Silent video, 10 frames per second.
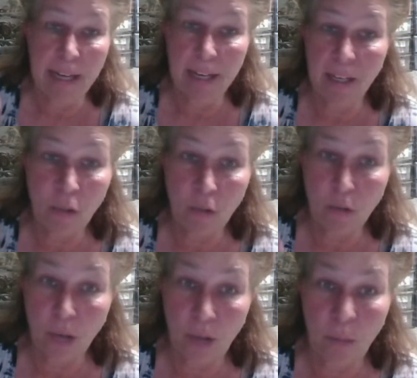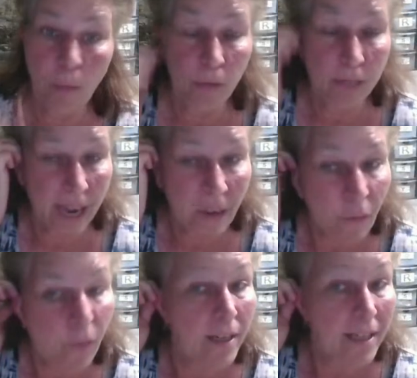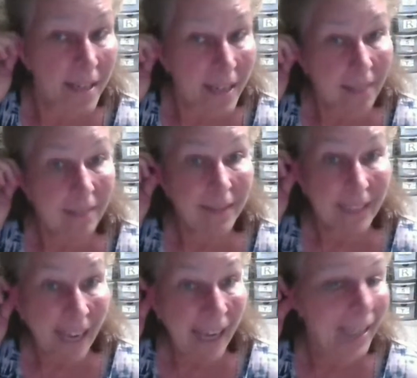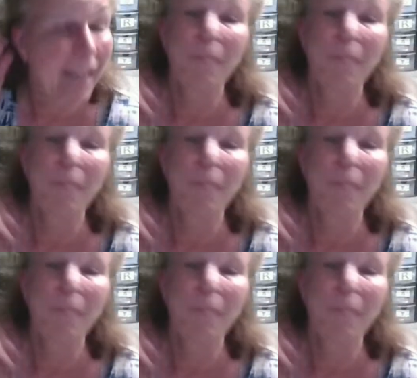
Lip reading: in your numbers every single day,